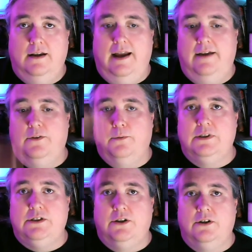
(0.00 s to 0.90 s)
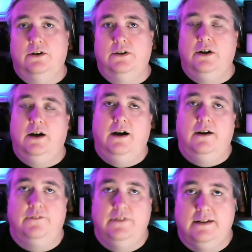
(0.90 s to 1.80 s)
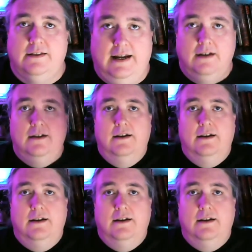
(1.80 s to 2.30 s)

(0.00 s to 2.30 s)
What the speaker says: and the return of the light.